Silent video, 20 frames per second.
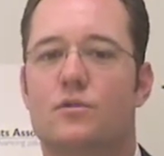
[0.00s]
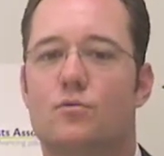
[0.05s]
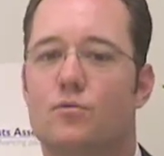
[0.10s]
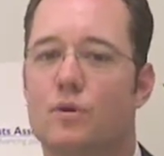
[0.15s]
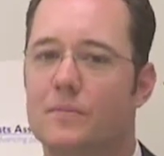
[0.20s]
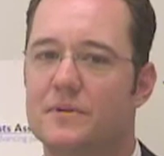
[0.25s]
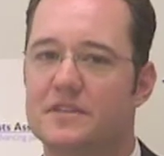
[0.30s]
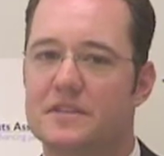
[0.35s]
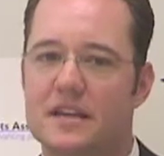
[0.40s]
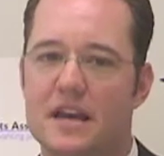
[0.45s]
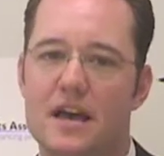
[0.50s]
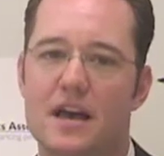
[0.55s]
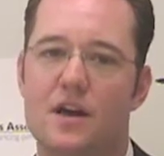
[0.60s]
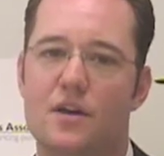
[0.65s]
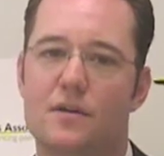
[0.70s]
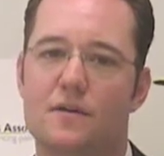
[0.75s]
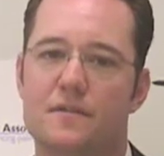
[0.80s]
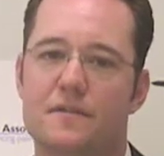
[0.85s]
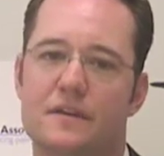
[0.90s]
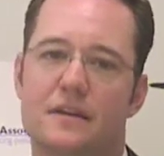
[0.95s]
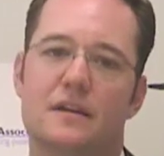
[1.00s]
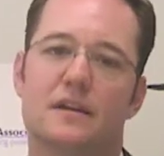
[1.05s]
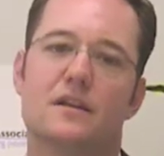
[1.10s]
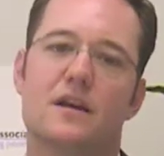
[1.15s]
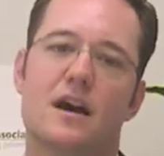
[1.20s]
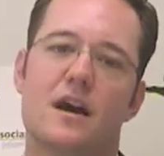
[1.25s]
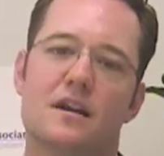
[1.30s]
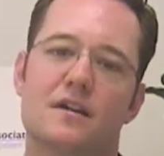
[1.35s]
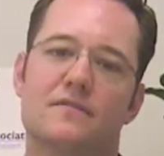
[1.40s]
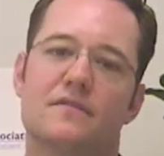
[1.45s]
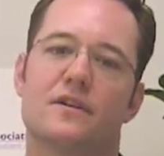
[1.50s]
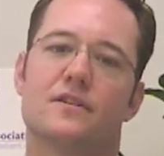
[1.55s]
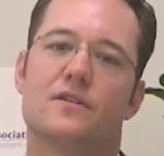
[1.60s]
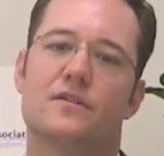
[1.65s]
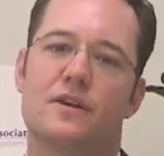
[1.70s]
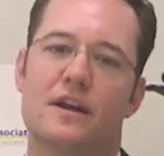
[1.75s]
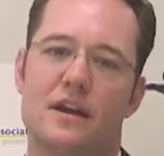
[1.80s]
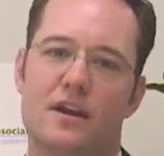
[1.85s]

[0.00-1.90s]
women's health, and a lot of other